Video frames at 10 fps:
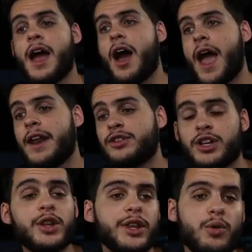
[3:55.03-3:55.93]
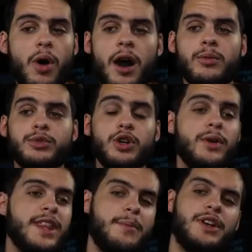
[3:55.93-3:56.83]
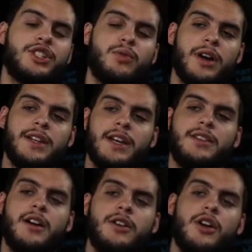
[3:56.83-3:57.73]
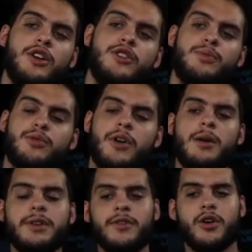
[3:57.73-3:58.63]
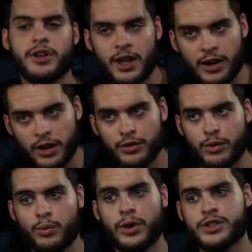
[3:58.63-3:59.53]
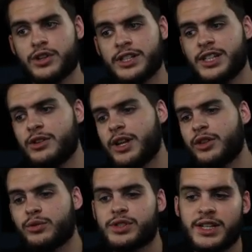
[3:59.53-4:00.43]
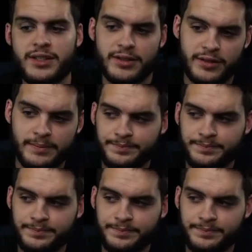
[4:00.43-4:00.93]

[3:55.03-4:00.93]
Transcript: And here's the other thing, while doing that mission, while getting that done, you probably have earned a lot of other rewards. So let's say you did it through seasons.